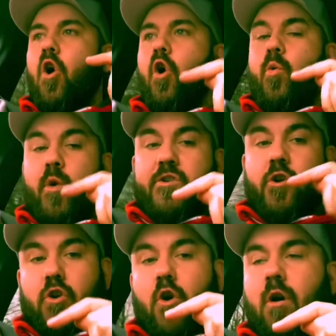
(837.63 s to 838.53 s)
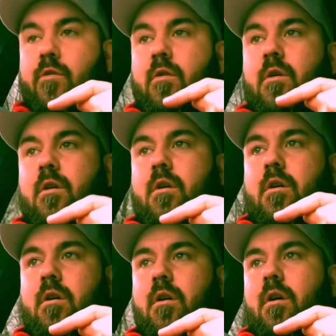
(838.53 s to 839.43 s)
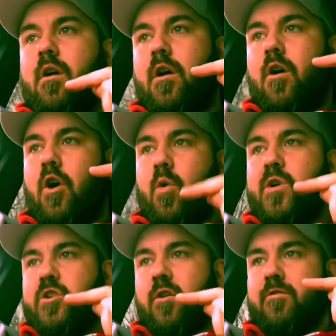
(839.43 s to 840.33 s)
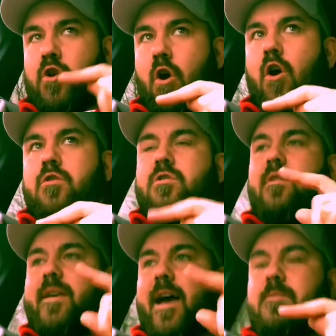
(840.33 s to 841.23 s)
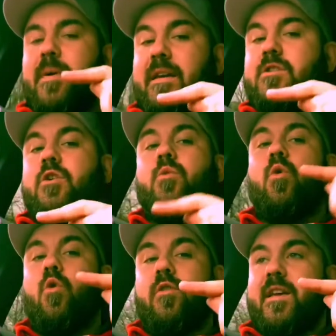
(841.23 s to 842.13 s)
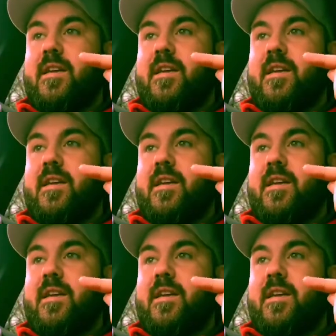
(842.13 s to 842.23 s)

I wish I'd have got the AP2 or the